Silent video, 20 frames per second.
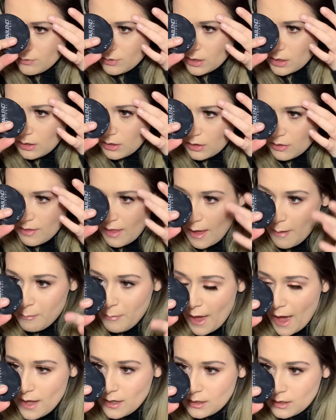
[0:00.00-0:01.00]
really look that
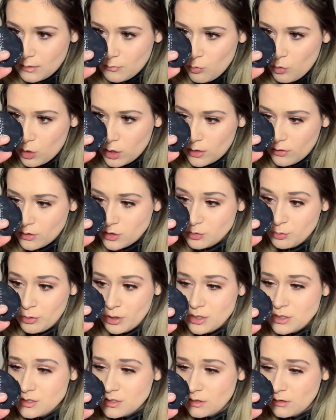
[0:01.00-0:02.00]
bad anymore. It looked
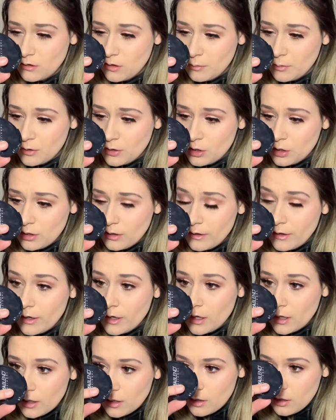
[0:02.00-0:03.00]
worse a little bit
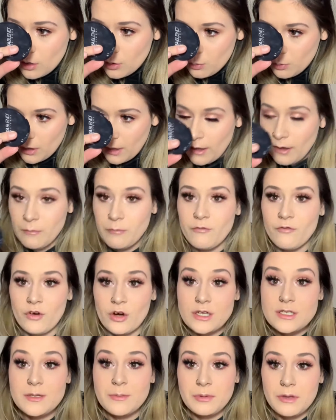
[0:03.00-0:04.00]
earlier when I
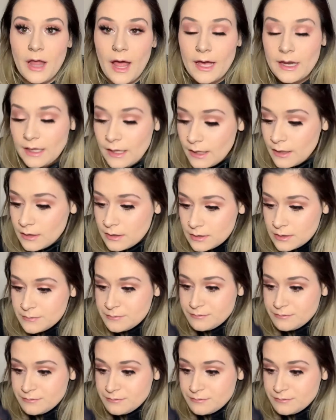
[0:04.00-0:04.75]
first applied it,